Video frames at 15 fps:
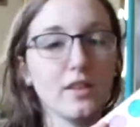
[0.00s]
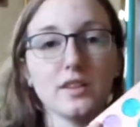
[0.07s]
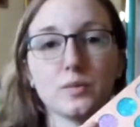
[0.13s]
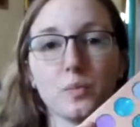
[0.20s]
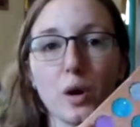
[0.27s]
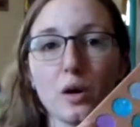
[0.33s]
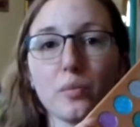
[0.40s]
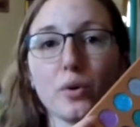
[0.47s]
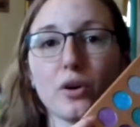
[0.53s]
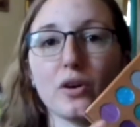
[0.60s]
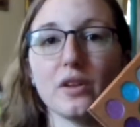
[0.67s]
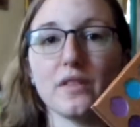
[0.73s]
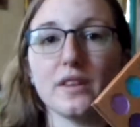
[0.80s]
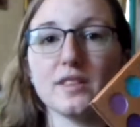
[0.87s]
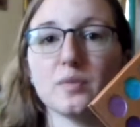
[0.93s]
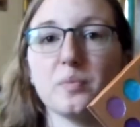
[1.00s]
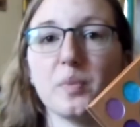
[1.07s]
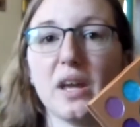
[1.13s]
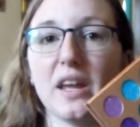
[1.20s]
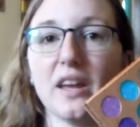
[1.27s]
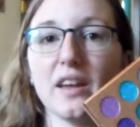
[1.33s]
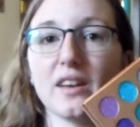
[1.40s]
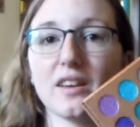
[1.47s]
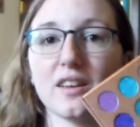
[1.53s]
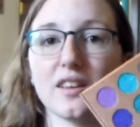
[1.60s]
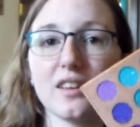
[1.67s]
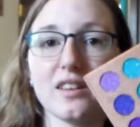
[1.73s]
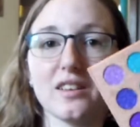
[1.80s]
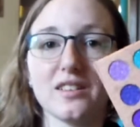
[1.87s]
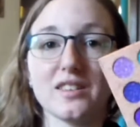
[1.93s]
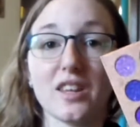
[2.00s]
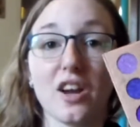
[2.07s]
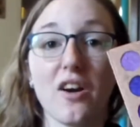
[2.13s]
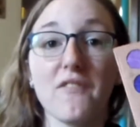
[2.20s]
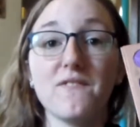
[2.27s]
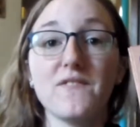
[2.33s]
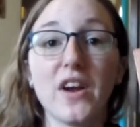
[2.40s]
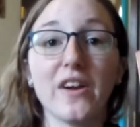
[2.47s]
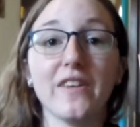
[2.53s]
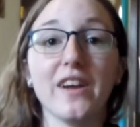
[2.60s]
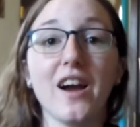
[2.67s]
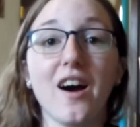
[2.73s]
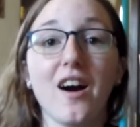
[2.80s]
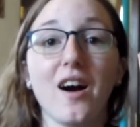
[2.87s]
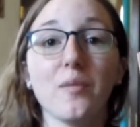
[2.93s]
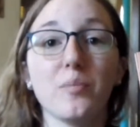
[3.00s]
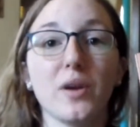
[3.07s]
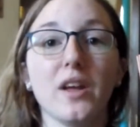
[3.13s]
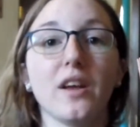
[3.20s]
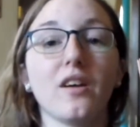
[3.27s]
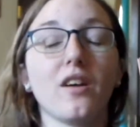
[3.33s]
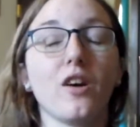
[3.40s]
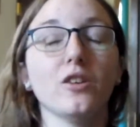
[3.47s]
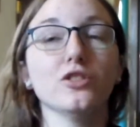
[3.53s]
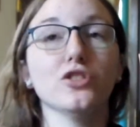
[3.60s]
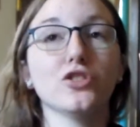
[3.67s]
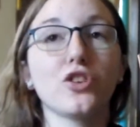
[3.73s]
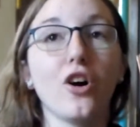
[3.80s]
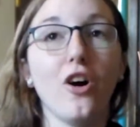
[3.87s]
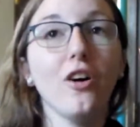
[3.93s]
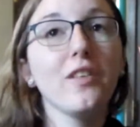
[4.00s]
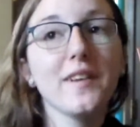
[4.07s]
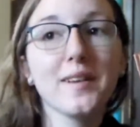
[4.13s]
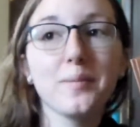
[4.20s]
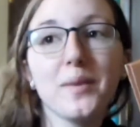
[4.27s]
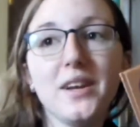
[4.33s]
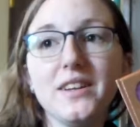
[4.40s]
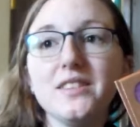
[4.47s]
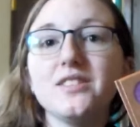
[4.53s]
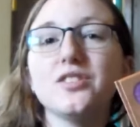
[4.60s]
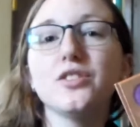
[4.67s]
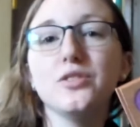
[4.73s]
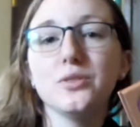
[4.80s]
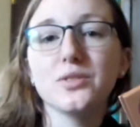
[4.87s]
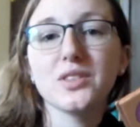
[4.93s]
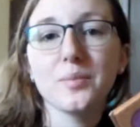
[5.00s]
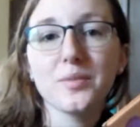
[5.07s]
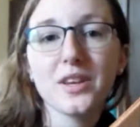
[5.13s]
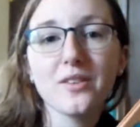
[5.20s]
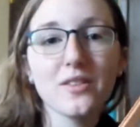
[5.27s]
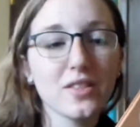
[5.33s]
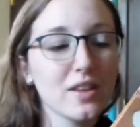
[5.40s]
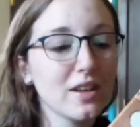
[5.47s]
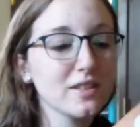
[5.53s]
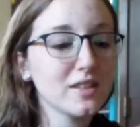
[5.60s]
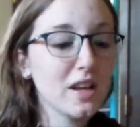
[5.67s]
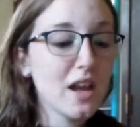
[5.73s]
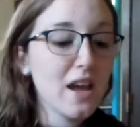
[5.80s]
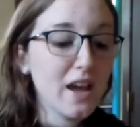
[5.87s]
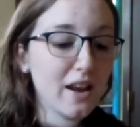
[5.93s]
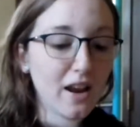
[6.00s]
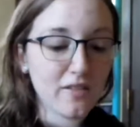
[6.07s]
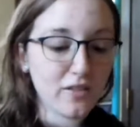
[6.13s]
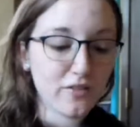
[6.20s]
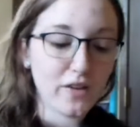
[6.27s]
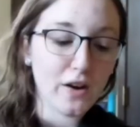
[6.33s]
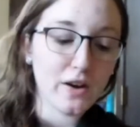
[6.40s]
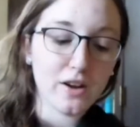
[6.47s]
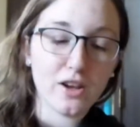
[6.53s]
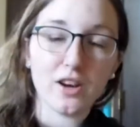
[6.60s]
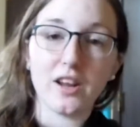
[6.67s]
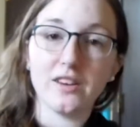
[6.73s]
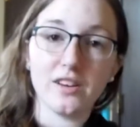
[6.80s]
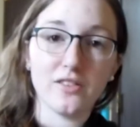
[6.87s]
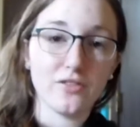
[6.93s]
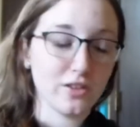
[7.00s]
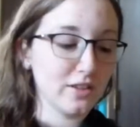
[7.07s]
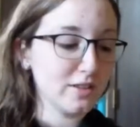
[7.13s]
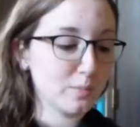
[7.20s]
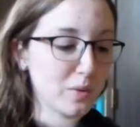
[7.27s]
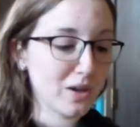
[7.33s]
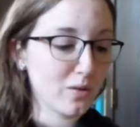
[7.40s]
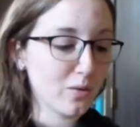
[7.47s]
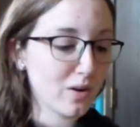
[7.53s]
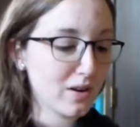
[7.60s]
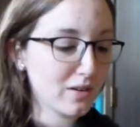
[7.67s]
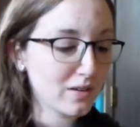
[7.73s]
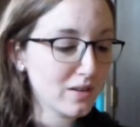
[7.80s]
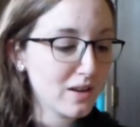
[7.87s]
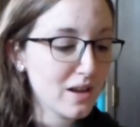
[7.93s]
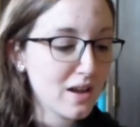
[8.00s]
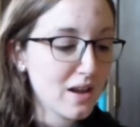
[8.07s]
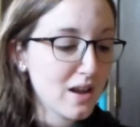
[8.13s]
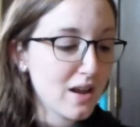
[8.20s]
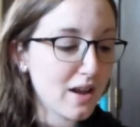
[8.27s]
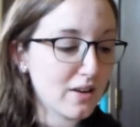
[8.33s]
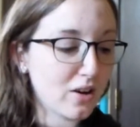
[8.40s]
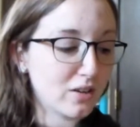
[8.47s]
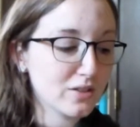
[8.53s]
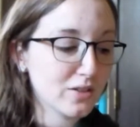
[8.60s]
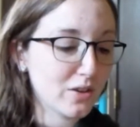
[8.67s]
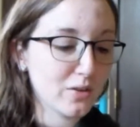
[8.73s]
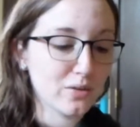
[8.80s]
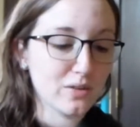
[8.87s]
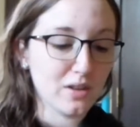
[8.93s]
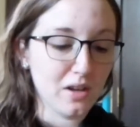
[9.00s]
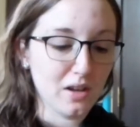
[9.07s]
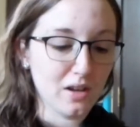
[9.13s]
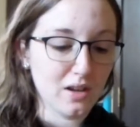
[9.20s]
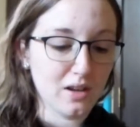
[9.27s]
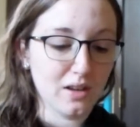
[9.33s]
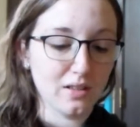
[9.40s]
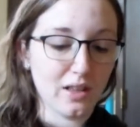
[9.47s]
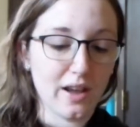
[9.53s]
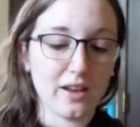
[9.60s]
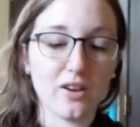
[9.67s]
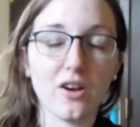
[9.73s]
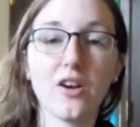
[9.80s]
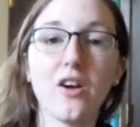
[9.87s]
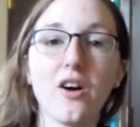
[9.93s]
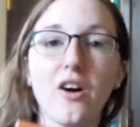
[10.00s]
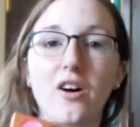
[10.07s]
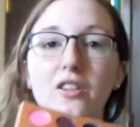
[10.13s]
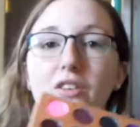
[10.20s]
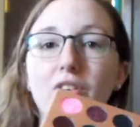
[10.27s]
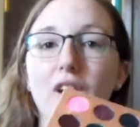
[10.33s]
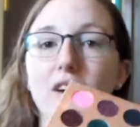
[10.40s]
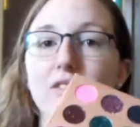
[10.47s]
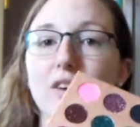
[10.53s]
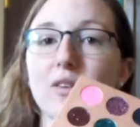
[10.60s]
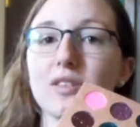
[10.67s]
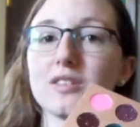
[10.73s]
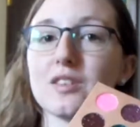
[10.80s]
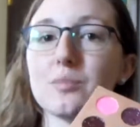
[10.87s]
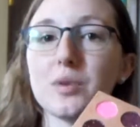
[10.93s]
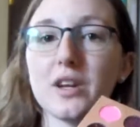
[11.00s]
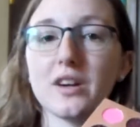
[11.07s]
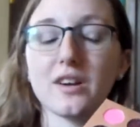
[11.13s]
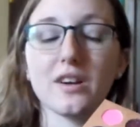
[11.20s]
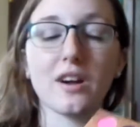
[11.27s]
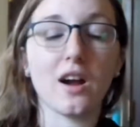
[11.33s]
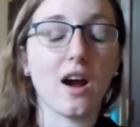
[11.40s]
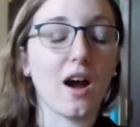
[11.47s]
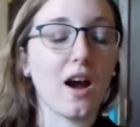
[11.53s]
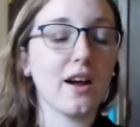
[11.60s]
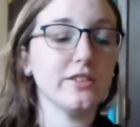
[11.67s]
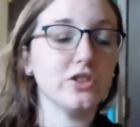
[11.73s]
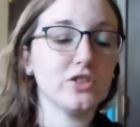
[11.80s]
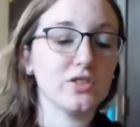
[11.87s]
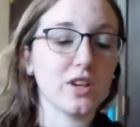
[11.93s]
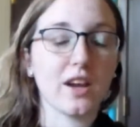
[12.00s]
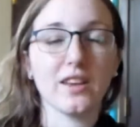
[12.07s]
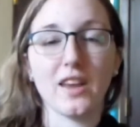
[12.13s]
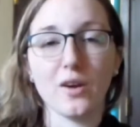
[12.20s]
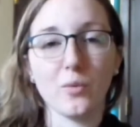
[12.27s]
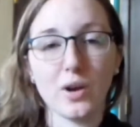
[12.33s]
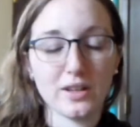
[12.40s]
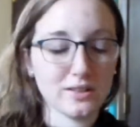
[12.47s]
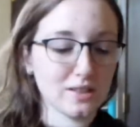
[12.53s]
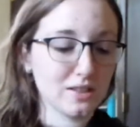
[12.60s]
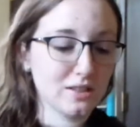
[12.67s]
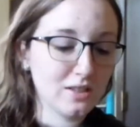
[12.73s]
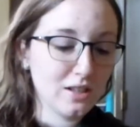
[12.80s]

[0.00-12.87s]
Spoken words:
this purple and this pink, it's like a very hot pink, are just calling me to do something with it. And I have a very good idea for this pink one. And also the like holographic ones up here, I can't wait.